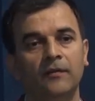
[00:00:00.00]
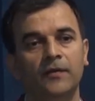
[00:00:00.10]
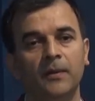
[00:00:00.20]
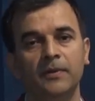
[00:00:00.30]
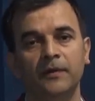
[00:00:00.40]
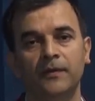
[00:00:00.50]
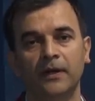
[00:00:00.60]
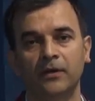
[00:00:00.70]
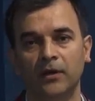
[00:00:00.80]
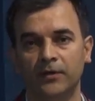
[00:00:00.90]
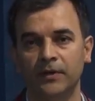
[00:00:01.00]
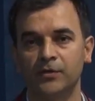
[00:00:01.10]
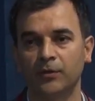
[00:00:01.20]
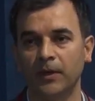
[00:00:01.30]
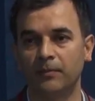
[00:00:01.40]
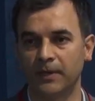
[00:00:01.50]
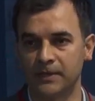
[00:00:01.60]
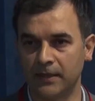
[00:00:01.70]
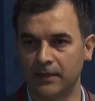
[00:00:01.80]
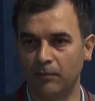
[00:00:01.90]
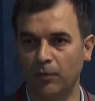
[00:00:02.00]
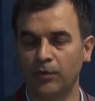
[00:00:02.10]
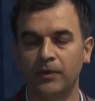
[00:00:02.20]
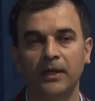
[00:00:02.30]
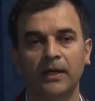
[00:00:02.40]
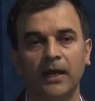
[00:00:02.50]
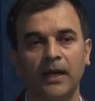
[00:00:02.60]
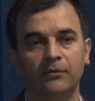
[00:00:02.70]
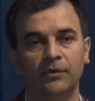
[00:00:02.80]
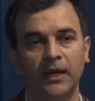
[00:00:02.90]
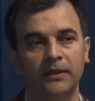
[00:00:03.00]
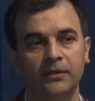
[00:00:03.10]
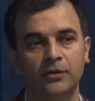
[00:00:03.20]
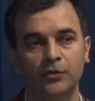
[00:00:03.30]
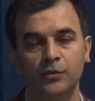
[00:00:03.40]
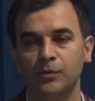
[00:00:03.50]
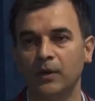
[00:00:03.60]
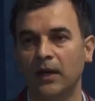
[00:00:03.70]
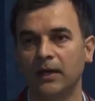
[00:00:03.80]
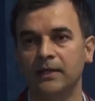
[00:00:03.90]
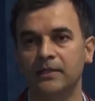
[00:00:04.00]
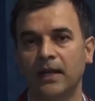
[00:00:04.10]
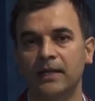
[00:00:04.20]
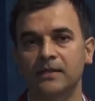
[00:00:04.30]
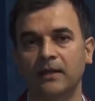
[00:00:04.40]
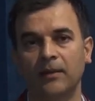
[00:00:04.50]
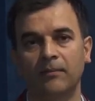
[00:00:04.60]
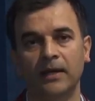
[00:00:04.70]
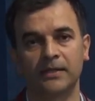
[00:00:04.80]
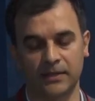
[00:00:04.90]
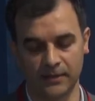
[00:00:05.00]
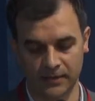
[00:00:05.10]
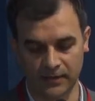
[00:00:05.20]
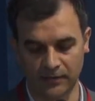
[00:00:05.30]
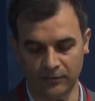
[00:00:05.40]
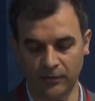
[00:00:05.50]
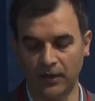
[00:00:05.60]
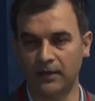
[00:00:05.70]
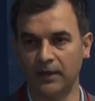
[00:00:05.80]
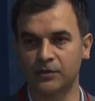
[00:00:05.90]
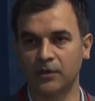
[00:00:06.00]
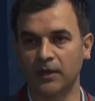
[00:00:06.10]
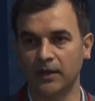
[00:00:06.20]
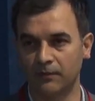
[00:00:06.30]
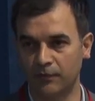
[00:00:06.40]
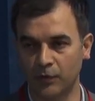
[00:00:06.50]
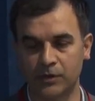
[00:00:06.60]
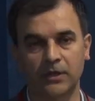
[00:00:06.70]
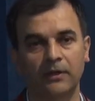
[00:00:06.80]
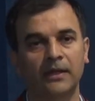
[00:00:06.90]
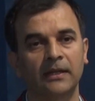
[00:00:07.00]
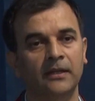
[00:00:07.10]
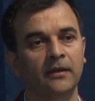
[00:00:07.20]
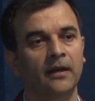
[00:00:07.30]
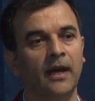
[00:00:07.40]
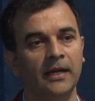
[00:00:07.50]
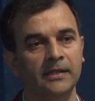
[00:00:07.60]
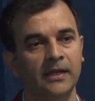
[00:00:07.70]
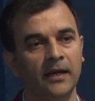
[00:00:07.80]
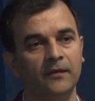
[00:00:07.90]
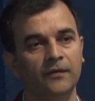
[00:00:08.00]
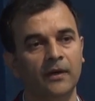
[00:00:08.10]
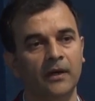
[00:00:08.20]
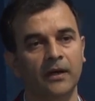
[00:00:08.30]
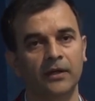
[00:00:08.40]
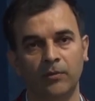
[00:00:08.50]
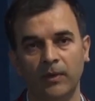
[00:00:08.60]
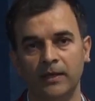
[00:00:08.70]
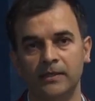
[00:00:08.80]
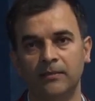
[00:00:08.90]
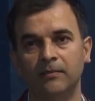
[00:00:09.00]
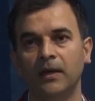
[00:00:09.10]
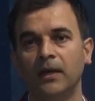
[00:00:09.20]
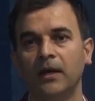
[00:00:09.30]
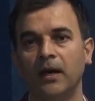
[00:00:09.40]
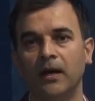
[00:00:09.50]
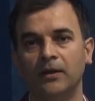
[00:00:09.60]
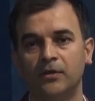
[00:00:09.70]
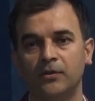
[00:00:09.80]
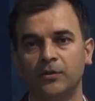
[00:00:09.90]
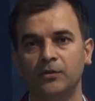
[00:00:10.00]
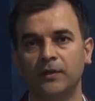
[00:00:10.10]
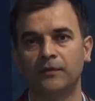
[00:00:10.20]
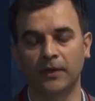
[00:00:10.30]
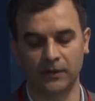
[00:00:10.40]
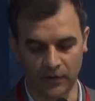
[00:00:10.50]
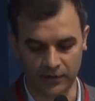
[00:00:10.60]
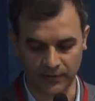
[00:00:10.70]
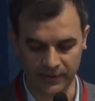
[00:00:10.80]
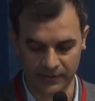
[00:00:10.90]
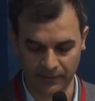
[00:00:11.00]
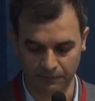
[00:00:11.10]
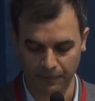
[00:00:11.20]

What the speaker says: from different countries who represent the board, and we are the 2 international ambassadors who are actually fostering the idea of humanism to different countries.